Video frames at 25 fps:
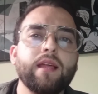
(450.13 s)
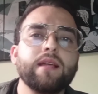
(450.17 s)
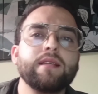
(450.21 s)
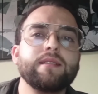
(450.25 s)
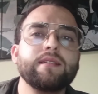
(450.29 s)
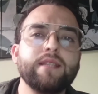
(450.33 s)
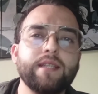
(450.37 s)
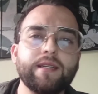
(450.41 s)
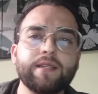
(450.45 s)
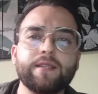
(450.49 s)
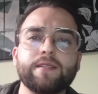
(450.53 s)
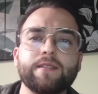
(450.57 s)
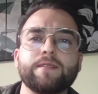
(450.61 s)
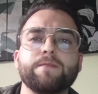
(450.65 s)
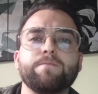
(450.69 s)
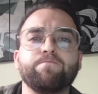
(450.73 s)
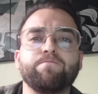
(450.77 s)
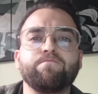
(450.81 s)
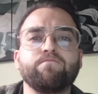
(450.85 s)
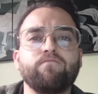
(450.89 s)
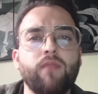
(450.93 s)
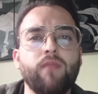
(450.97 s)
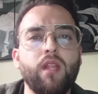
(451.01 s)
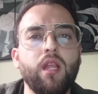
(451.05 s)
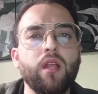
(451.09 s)
6.
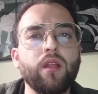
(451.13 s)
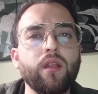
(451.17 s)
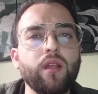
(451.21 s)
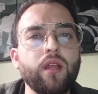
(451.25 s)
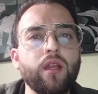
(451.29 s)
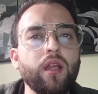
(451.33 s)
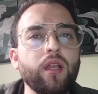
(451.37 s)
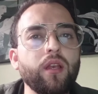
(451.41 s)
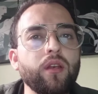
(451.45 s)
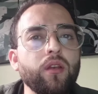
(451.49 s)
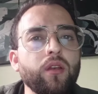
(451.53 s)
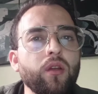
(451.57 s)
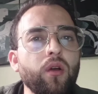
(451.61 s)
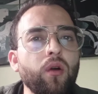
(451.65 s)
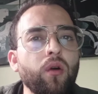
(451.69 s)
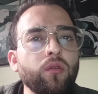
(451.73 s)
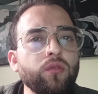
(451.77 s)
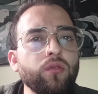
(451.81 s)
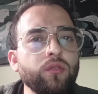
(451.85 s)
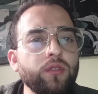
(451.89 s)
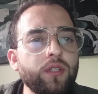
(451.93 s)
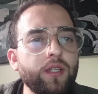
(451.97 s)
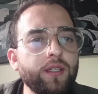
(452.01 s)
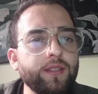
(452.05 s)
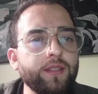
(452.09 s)

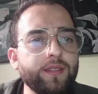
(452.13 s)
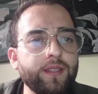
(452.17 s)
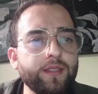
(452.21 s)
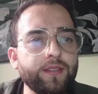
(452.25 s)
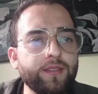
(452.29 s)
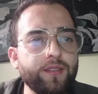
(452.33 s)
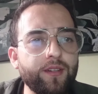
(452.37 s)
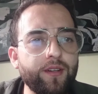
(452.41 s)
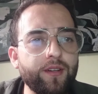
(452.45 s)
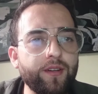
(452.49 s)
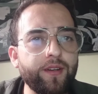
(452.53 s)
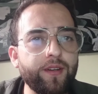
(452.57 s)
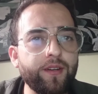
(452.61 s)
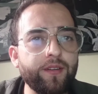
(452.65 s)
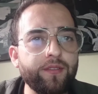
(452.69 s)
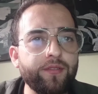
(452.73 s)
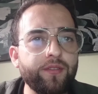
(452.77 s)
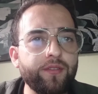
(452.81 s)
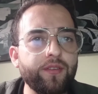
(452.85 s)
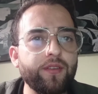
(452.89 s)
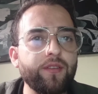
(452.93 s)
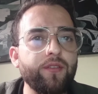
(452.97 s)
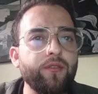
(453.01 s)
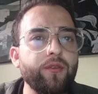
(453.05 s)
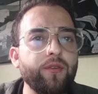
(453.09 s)
Know the
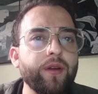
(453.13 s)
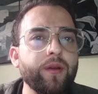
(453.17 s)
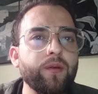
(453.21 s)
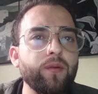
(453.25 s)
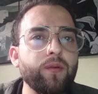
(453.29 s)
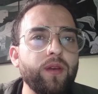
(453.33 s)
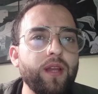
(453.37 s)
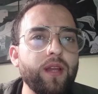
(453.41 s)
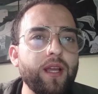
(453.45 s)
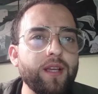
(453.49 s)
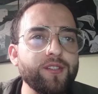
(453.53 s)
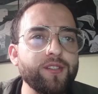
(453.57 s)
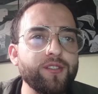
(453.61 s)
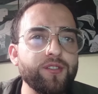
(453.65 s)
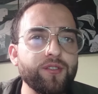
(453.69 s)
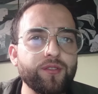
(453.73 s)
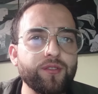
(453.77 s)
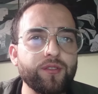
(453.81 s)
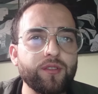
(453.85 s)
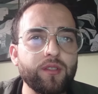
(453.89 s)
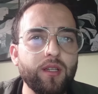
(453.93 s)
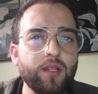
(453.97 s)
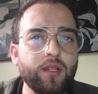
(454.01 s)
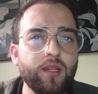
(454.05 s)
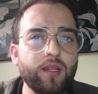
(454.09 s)
tariff
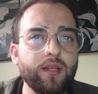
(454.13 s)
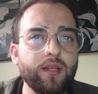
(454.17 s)
regulations.